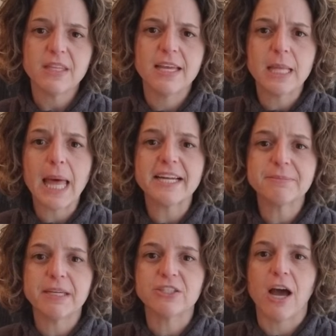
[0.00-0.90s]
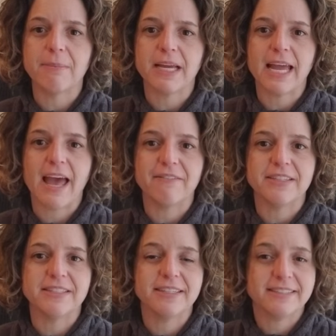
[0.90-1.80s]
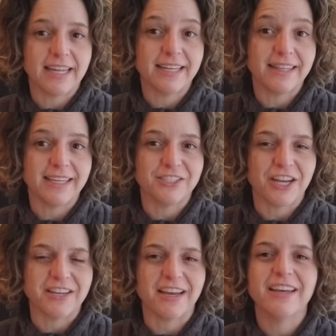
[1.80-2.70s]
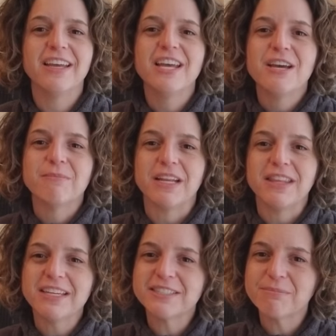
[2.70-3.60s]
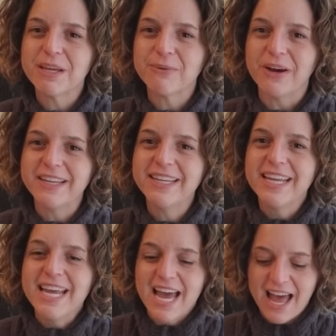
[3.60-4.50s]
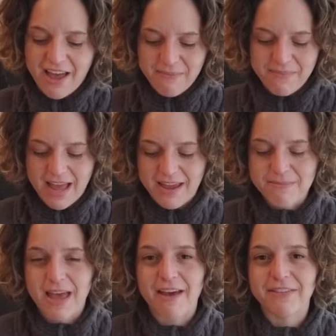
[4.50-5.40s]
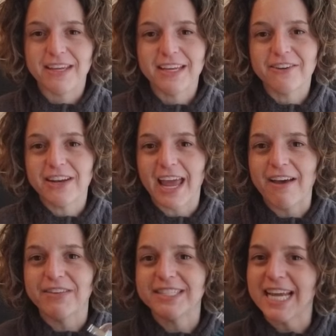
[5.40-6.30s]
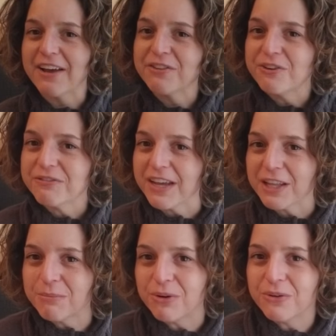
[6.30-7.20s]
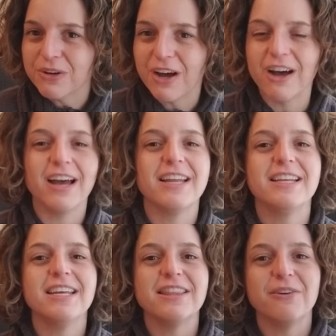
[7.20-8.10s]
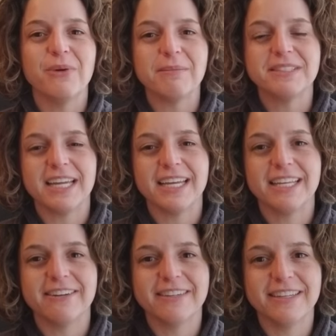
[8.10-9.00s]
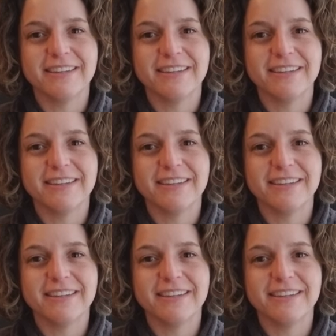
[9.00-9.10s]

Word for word: And the last big topic I have is setting the agenda, but I think it's a big one. I'm going to have a download available on the website here